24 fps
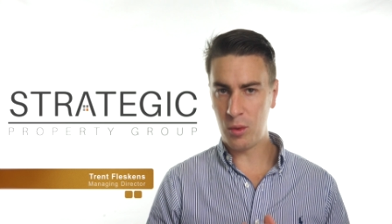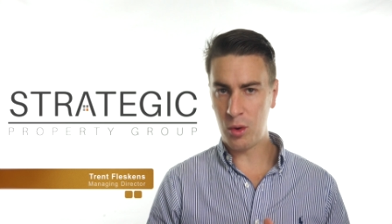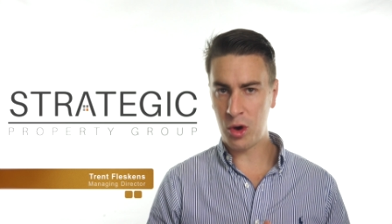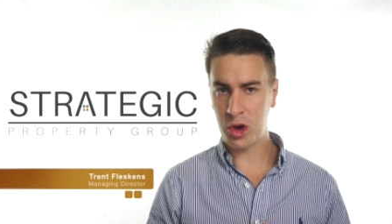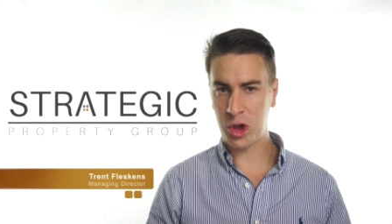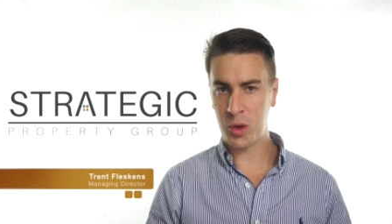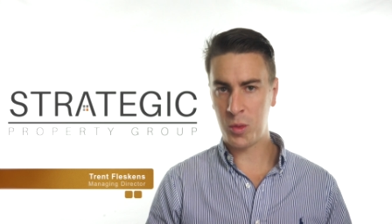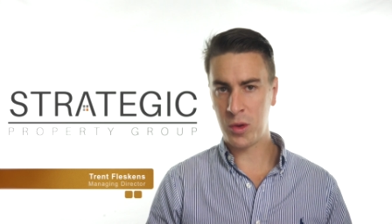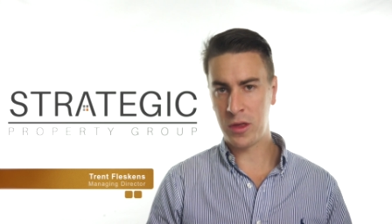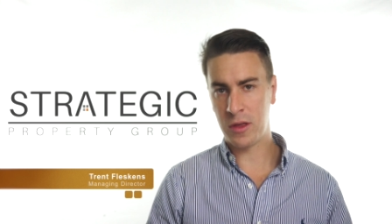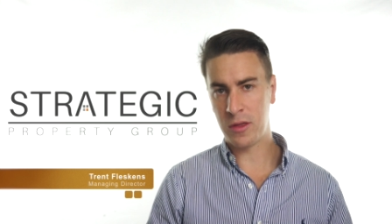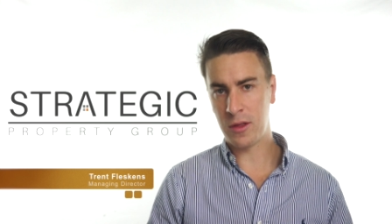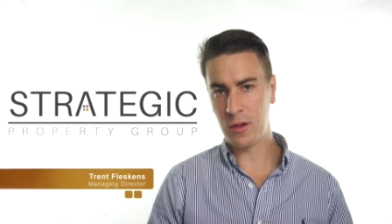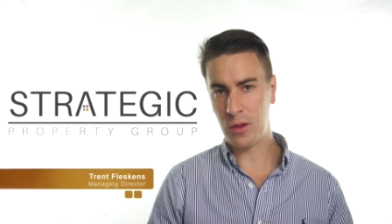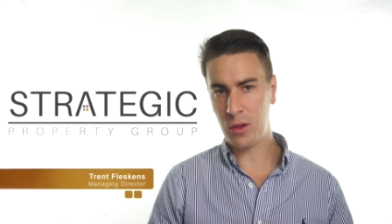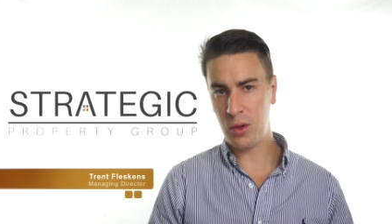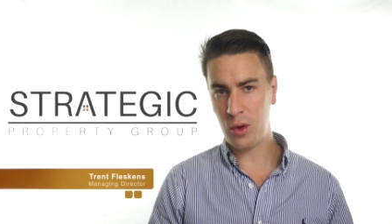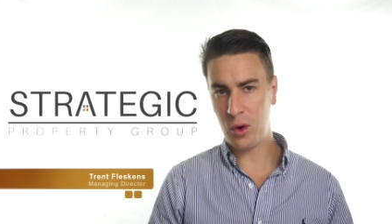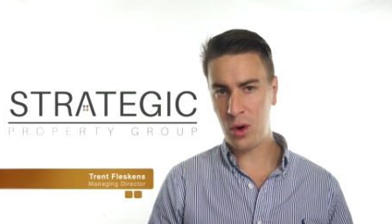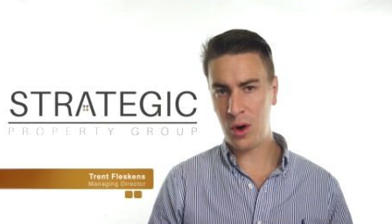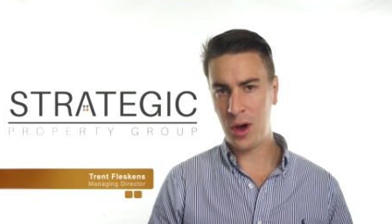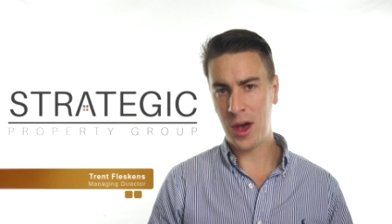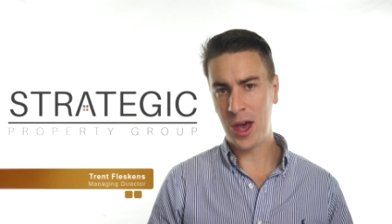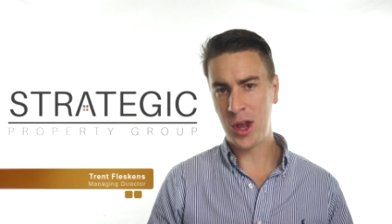working within the
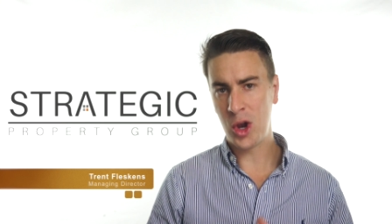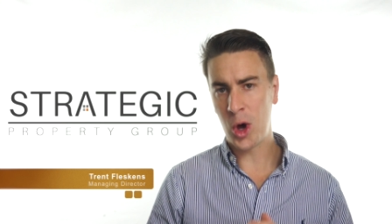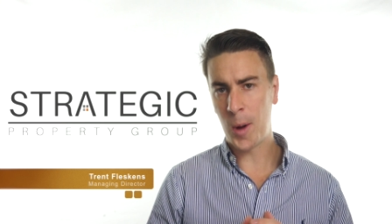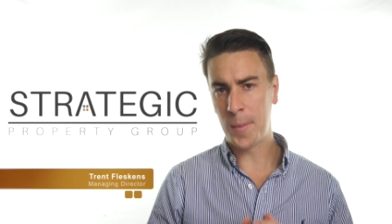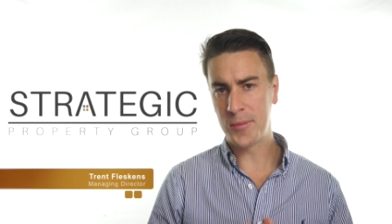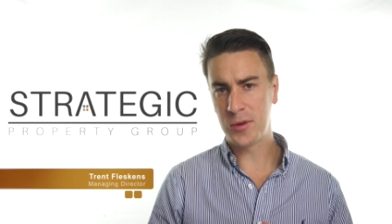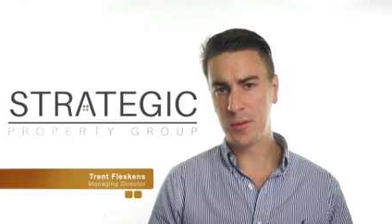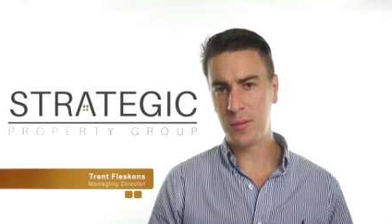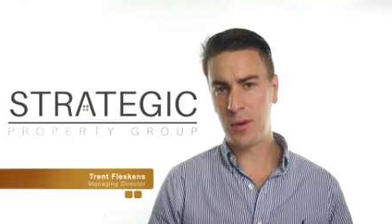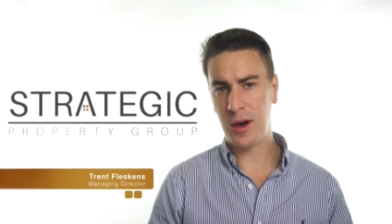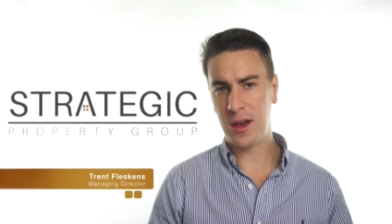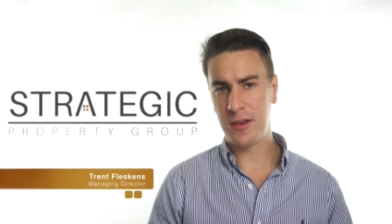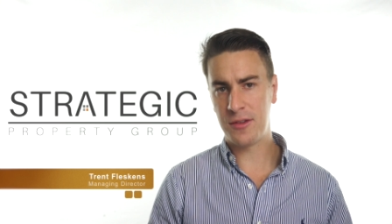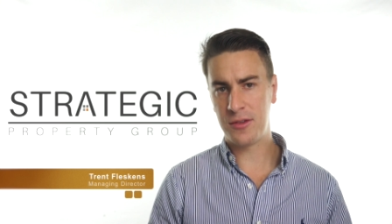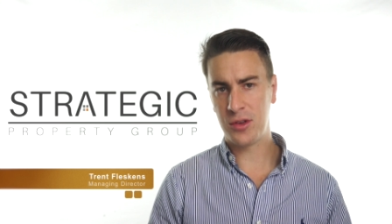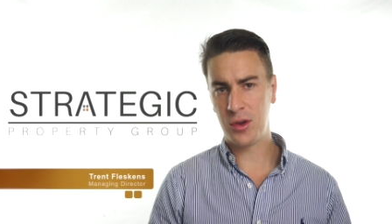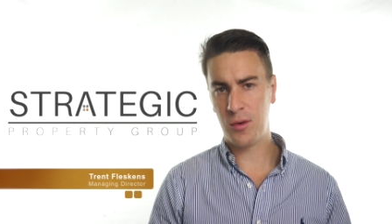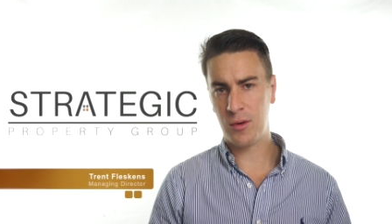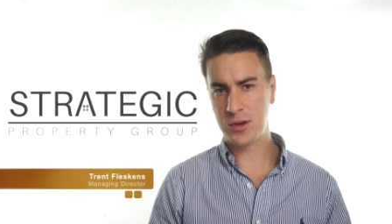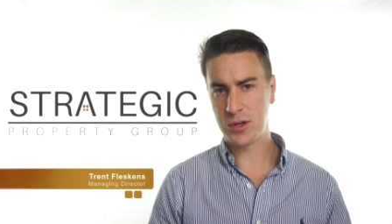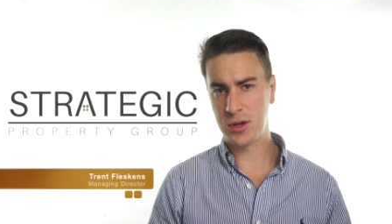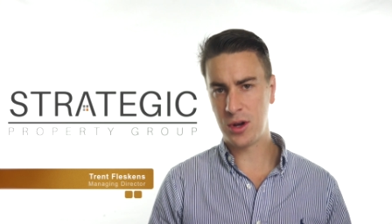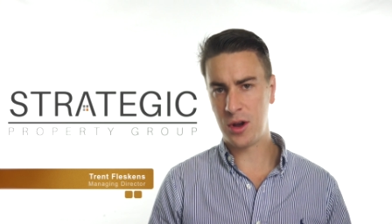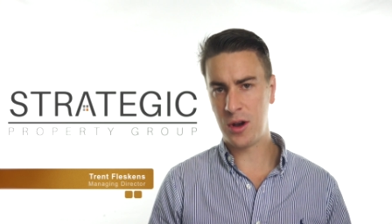law, and optimizing
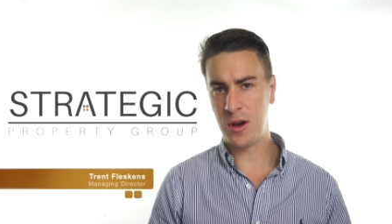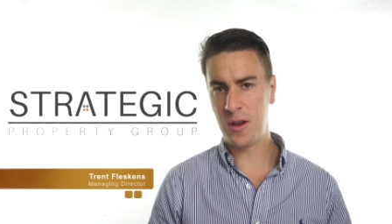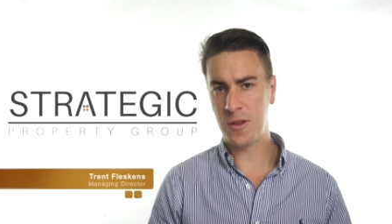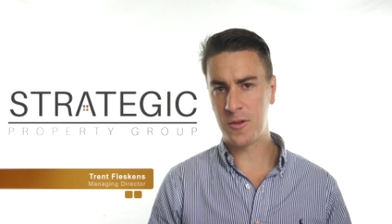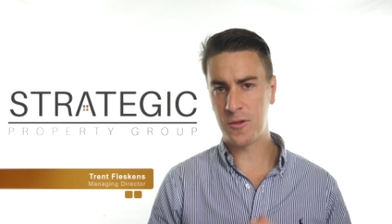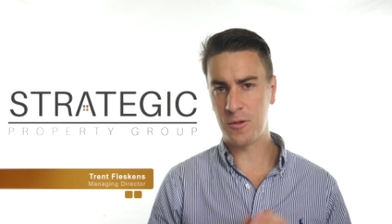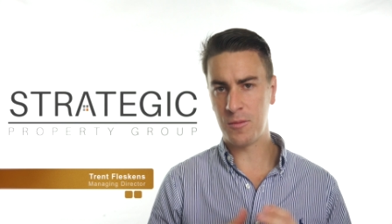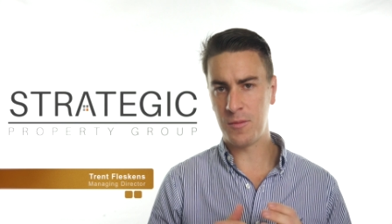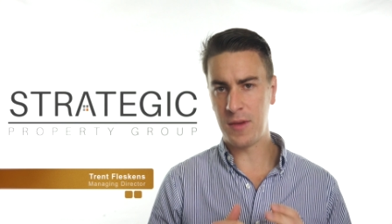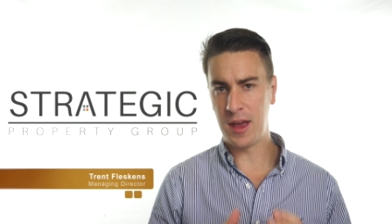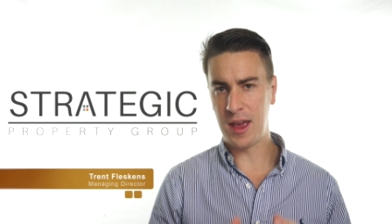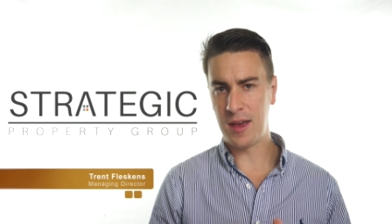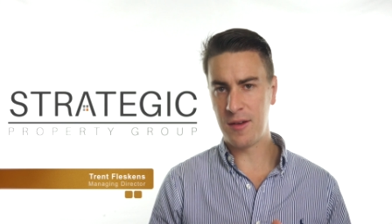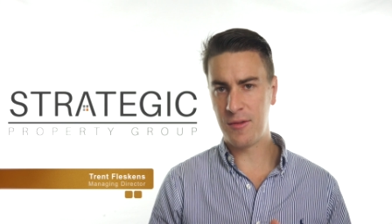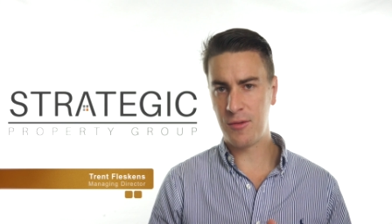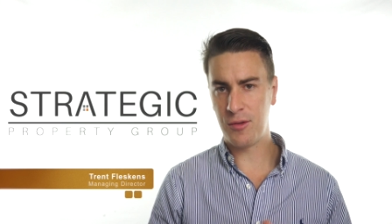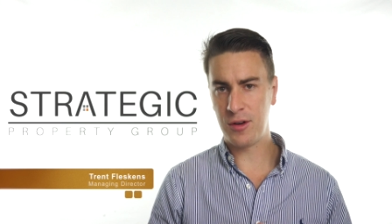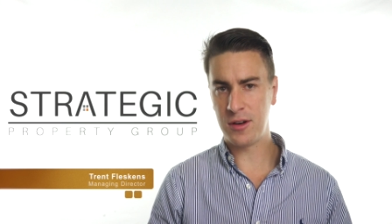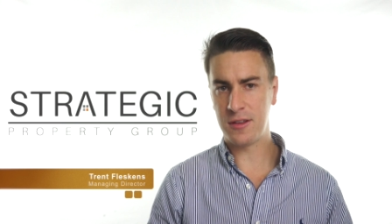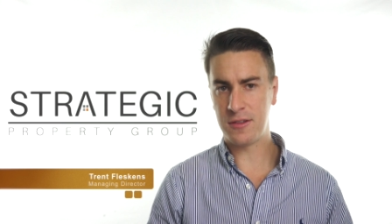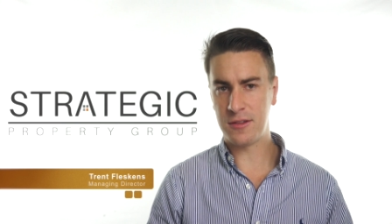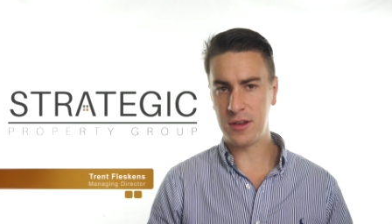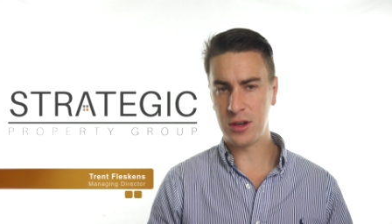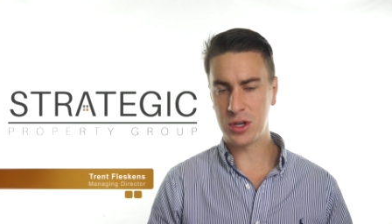your returns from
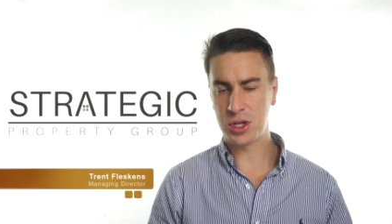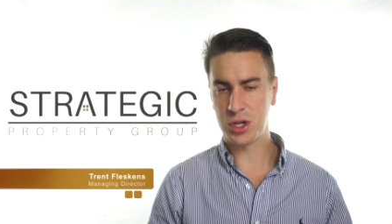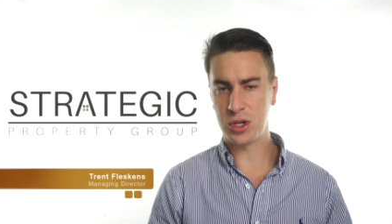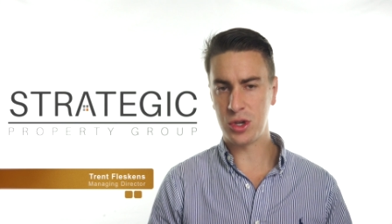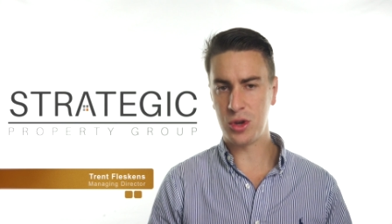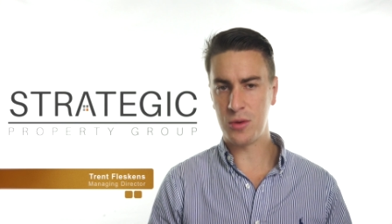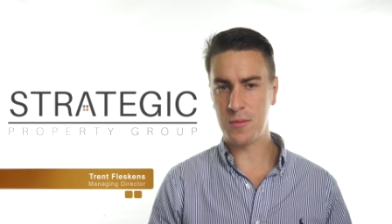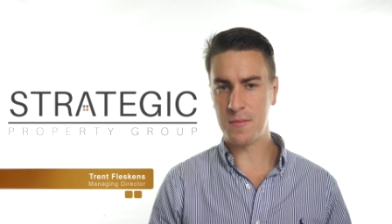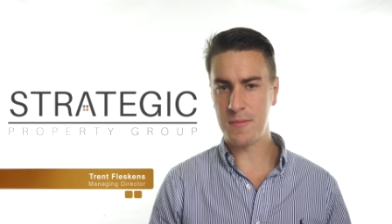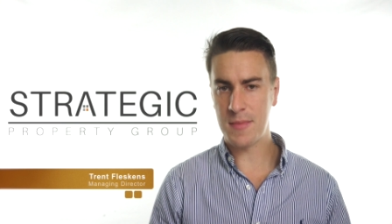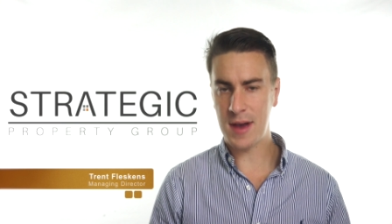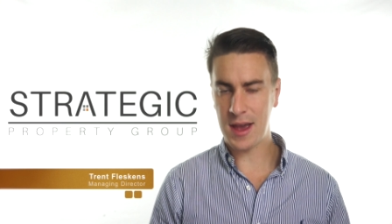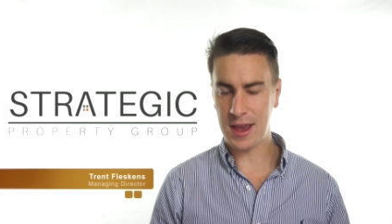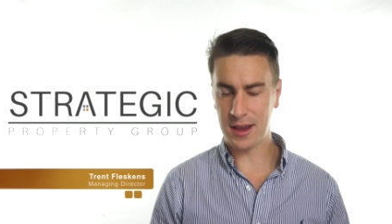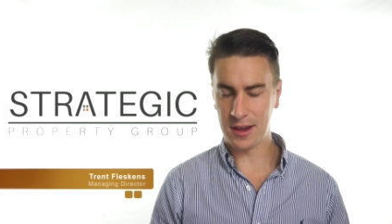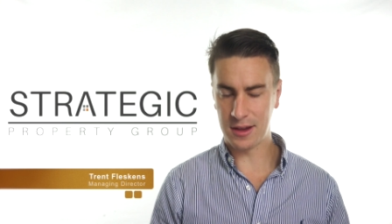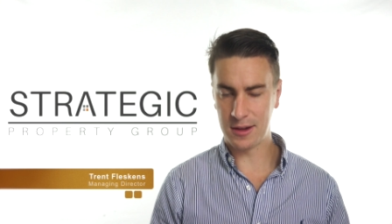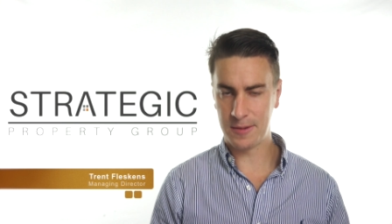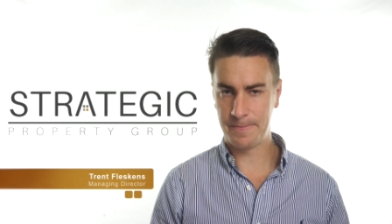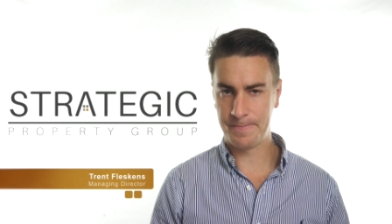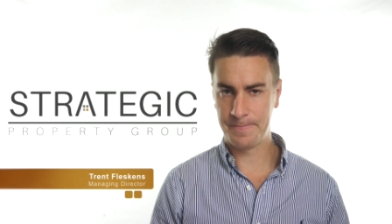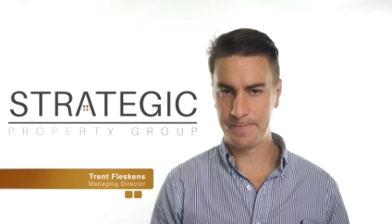every decision you make.